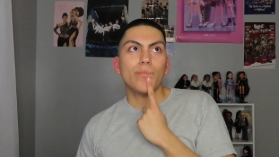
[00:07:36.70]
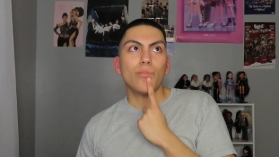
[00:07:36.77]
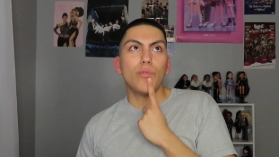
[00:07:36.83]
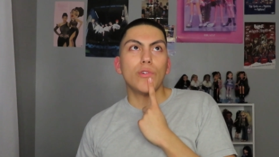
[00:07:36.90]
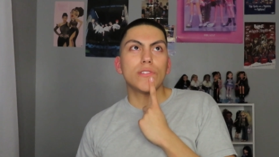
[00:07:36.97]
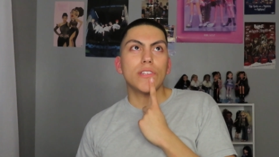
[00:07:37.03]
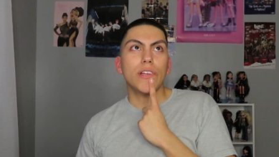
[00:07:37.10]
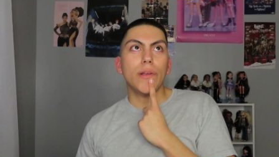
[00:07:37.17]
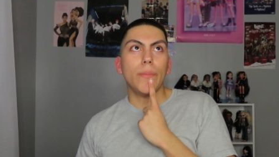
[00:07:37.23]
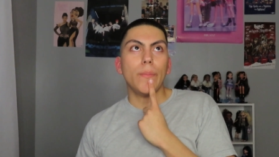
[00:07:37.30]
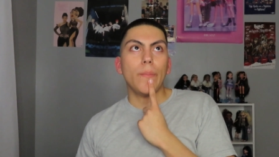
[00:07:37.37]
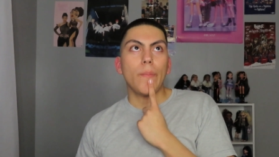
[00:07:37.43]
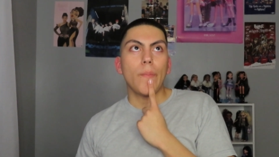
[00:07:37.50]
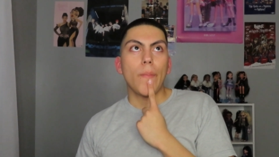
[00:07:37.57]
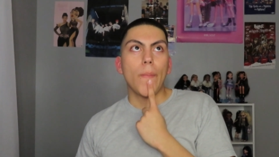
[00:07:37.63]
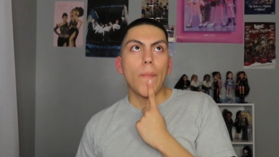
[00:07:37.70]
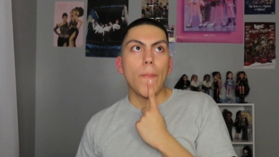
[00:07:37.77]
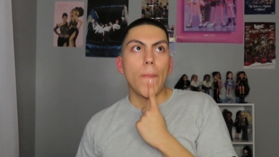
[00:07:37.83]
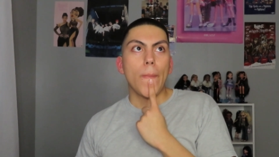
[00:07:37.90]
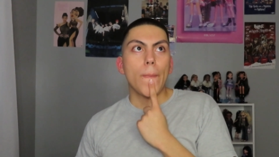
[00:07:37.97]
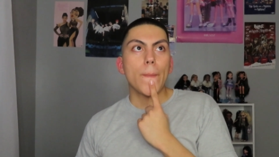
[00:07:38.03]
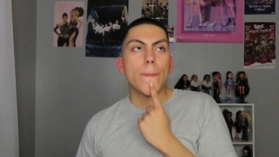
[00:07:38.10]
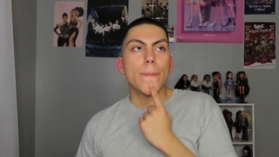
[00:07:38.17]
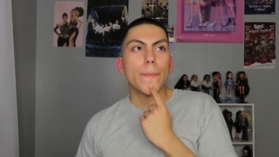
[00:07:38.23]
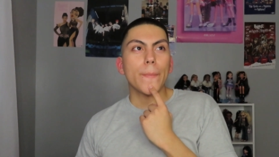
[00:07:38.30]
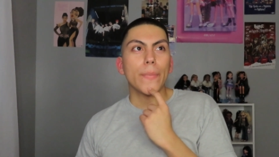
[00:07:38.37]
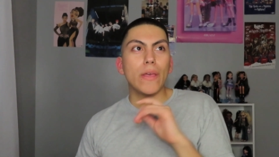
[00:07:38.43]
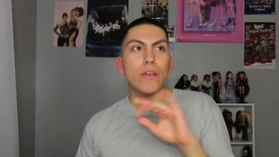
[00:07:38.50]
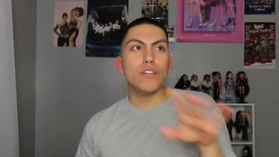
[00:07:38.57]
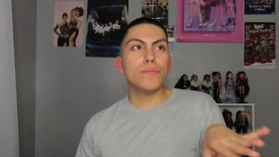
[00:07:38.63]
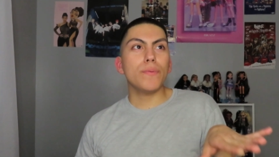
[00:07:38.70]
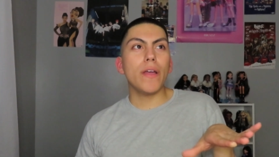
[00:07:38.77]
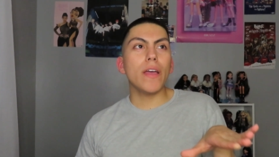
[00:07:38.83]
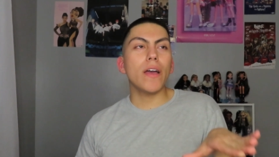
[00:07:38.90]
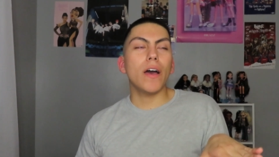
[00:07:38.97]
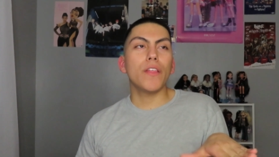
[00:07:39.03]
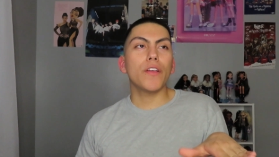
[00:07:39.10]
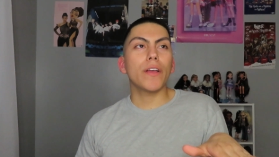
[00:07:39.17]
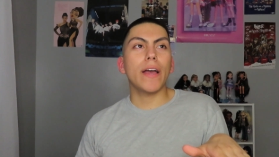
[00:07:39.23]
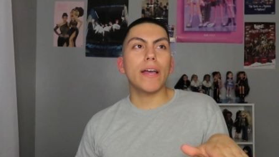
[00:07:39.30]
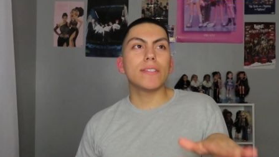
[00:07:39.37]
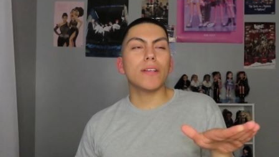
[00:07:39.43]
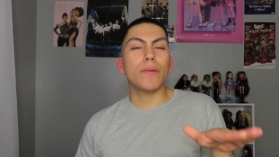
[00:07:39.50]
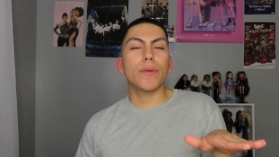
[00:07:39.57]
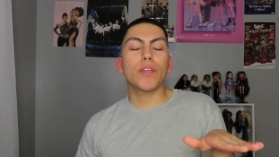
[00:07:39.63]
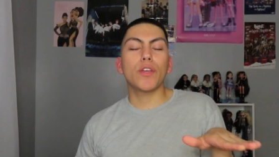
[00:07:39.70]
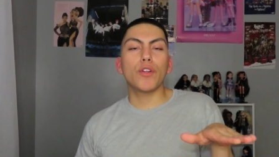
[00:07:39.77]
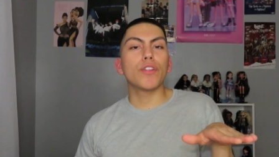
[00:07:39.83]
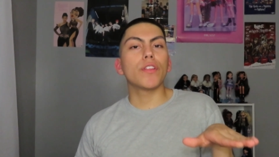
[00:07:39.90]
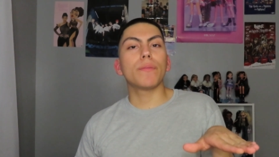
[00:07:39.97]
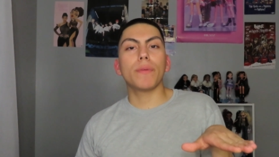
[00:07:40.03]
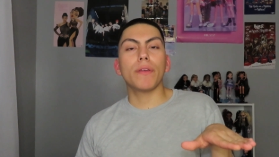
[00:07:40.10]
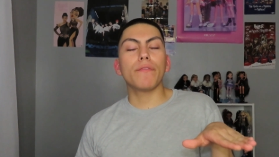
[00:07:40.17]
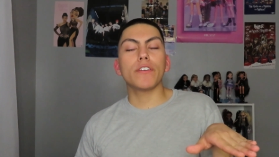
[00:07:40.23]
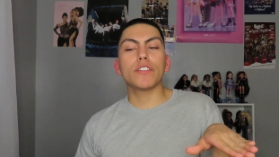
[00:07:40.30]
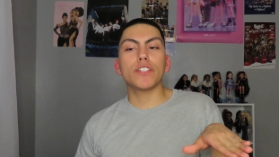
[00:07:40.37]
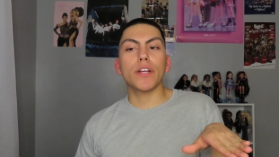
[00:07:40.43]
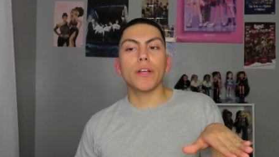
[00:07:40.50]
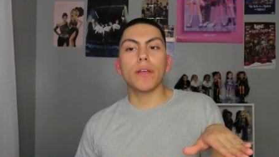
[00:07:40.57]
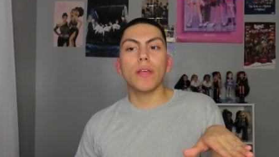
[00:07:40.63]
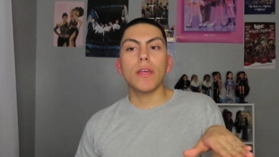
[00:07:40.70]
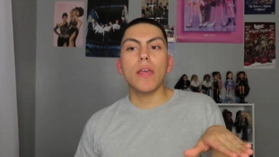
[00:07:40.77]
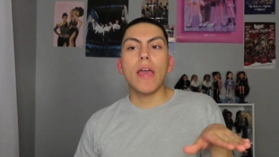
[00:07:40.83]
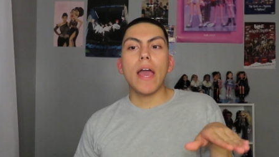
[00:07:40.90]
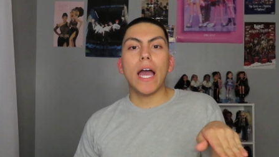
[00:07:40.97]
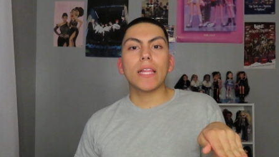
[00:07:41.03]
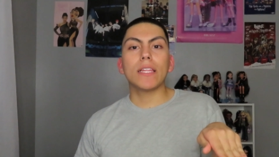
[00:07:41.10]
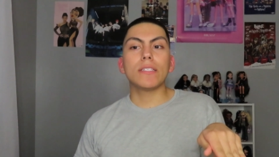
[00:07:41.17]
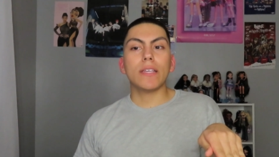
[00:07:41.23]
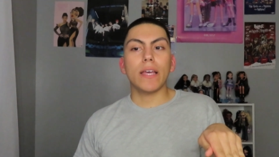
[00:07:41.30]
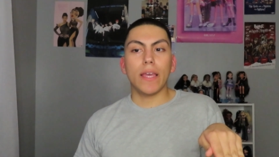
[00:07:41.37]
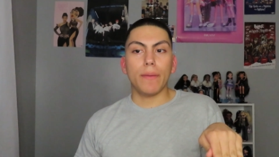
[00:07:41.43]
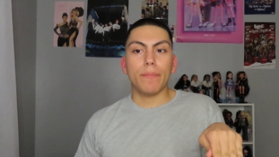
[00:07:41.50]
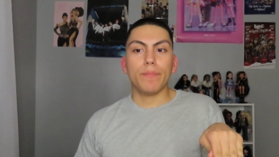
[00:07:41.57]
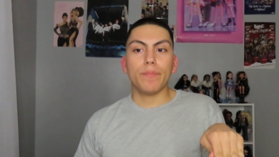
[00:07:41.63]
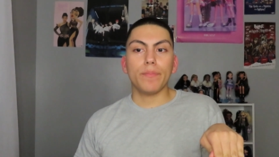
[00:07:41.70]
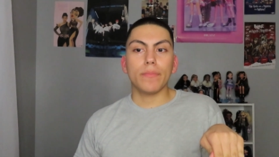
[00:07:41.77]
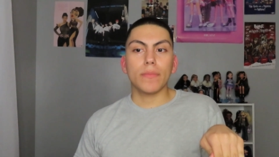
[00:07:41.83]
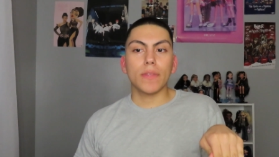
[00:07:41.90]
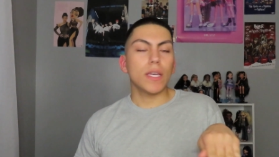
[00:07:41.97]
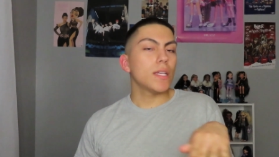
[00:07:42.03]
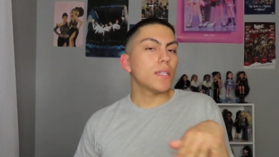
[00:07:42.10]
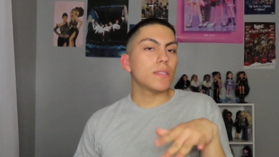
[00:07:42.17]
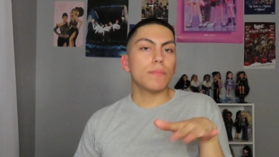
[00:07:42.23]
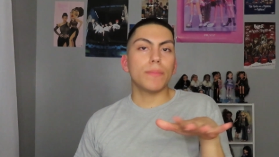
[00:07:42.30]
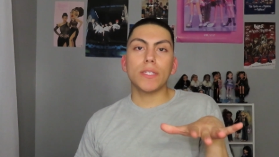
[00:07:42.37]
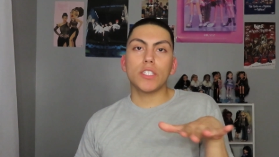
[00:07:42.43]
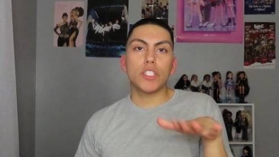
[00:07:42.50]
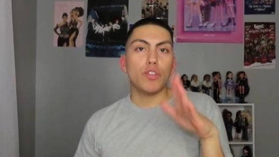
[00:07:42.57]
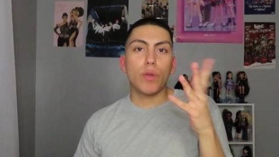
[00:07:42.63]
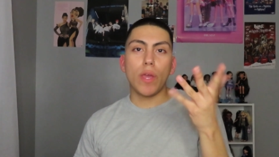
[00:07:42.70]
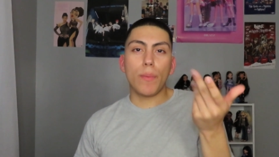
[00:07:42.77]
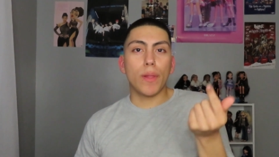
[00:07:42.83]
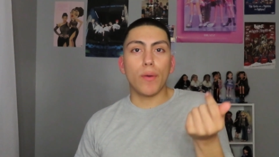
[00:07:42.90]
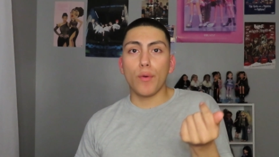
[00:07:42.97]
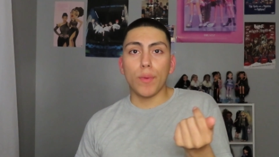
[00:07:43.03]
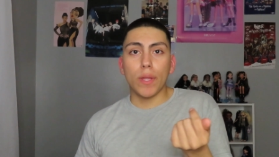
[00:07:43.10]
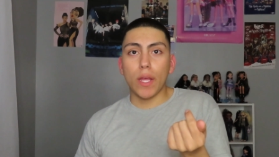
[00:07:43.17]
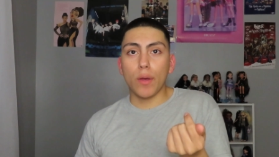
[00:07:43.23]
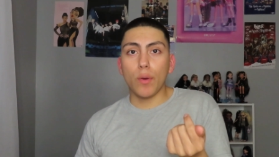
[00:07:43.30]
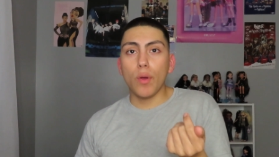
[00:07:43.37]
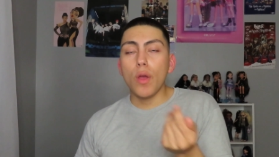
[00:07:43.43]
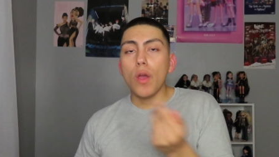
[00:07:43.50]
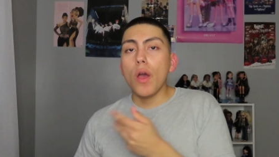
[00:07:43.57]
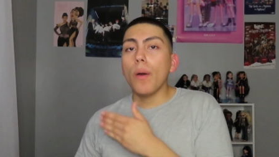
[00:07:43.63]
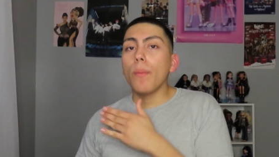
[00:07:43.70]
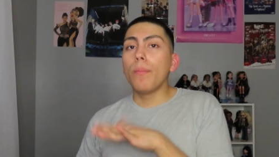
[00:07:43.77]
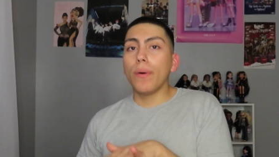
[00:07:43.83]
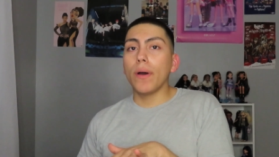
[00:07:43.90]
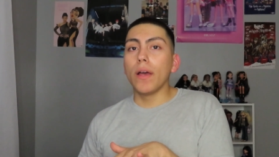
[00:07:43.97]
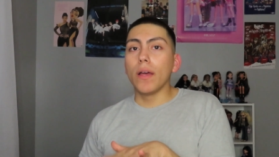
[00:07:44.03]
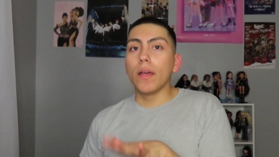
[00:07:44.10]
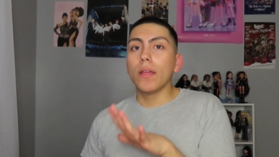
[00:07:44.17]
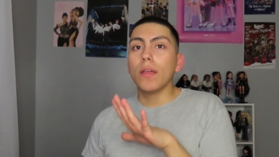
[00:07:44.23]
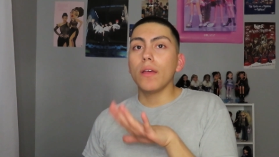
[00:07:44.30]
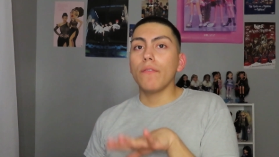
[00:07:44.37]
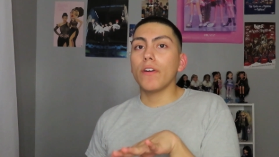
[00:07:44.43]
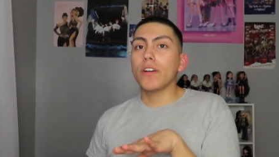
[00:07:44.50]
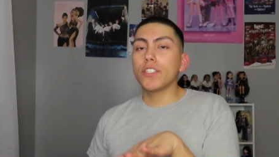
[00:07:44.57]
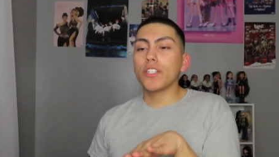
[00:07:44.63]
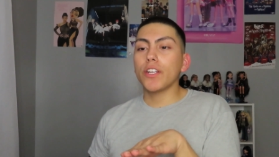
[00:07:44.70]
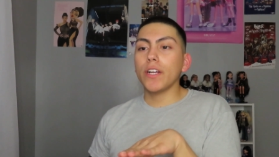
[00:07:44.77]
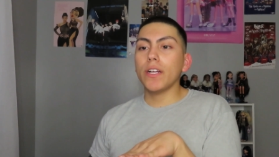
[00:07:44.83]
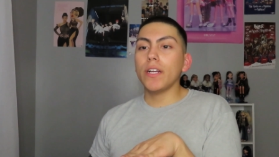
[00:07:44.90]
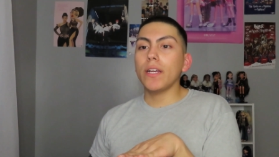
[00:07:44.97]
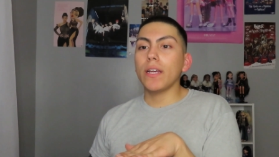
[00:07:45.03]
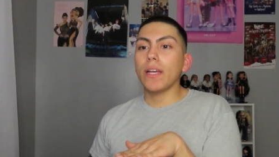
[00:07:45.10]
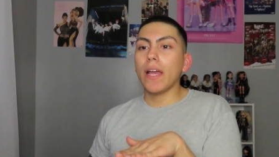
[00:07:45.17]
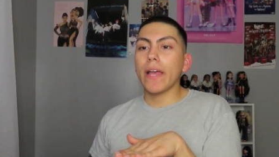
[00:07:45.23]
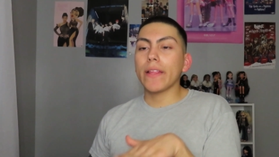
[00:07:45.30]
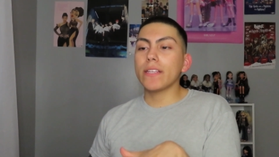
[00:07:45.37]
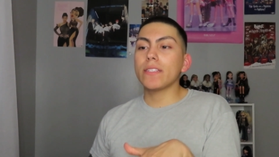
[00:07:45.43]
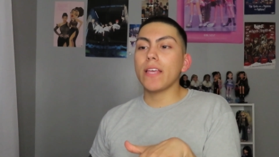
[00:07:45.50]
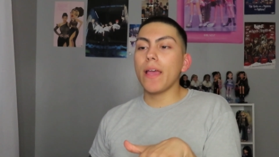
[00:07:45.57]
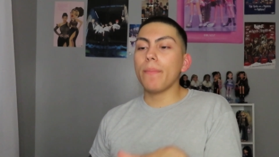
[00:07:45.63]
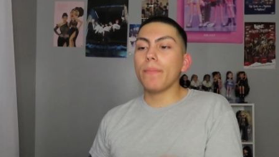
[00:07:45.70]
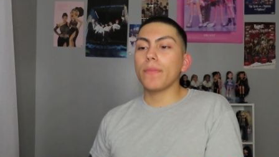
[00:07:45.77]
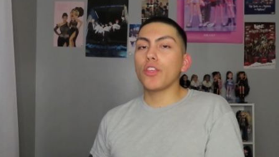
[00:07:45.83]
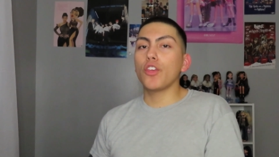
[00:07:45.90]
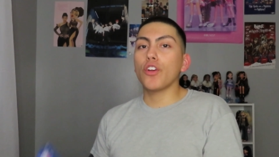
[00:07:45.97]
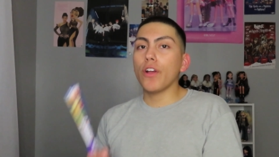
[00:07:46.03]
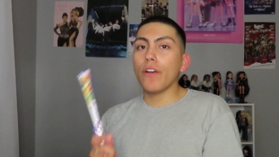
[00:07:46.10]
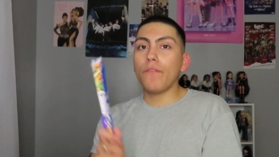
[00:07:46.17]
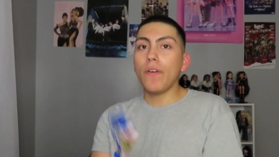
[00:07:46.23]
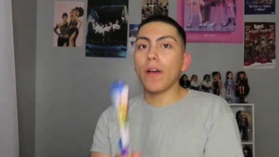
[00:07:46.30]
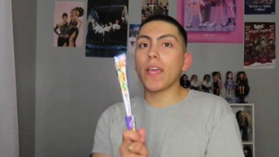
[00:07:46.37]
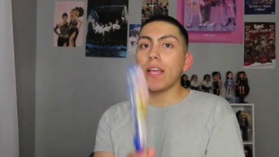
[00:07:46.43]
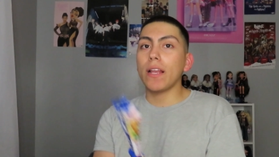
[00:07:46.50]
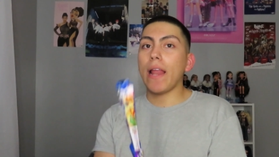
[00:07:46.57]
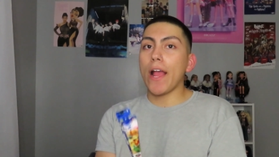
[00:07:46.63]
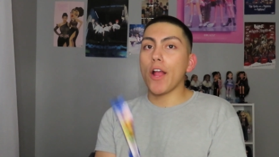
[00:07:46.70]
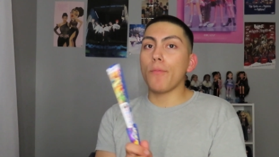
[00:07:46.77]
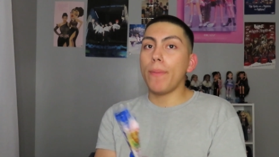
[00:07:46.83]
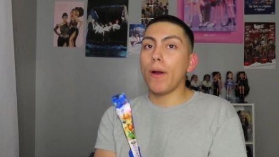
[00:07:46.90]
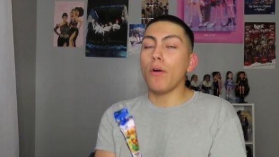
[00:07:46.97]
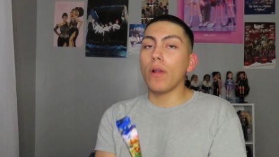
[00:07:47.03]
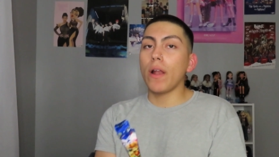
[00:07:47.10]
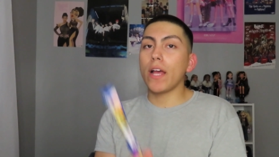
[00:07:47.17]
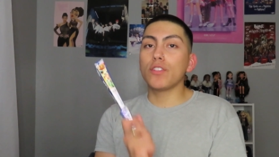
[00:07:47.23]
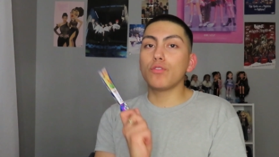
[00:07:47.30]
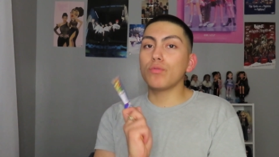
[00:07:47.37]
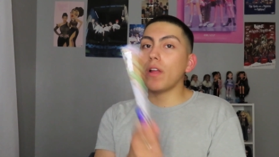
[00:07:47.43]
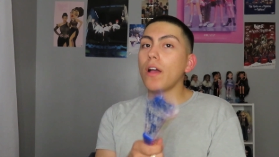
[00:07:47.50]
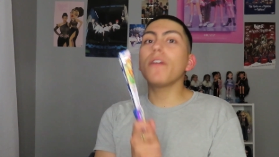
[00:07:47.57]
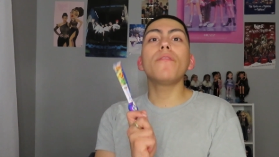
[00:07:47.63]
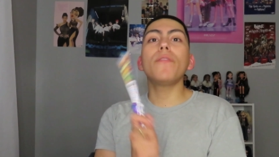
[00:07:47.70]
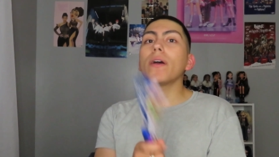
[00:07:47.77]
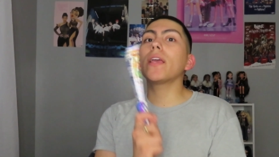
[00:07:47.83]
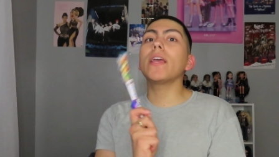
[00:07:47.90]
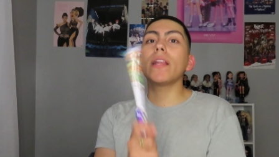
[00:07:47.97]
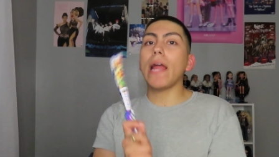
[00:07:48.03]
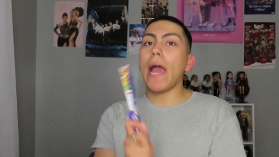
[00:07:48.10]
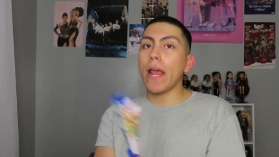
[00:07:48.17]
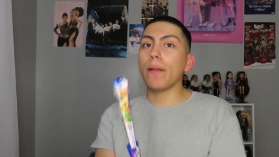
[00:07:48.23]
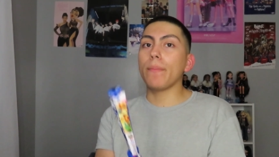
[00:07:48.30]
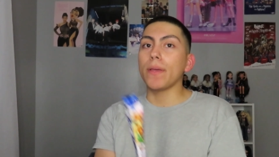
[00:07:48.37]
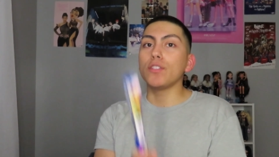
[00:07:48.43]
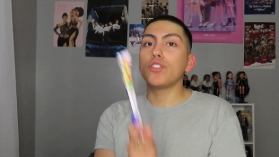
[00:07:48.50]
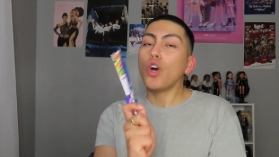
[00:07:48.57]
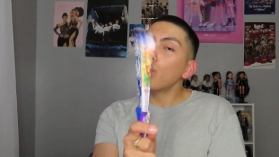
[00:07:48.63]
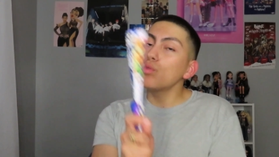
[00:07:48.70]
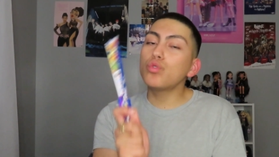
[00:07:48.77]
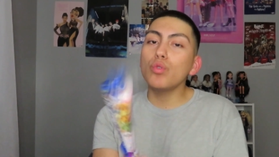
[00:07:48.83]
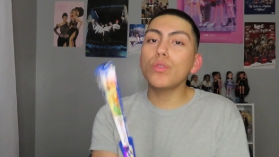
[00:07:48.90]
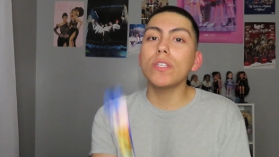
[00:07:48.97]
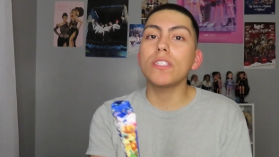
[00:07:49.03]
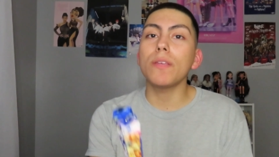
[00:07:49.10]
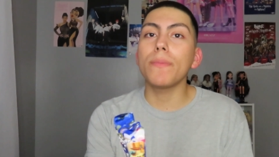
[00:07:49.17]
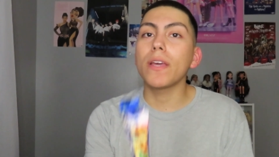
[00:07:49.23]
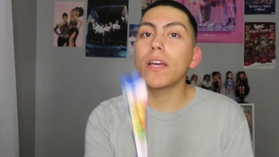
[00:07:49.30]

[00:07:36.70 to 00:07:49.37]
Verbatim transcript: Was there? There was probably other guys that were cuter than me for sure at the time. Because, bitch, you can't play with me now. But for sure, at the time, you're a fucking liar, Paola. Do not fucking lie to me. Don't do this to me.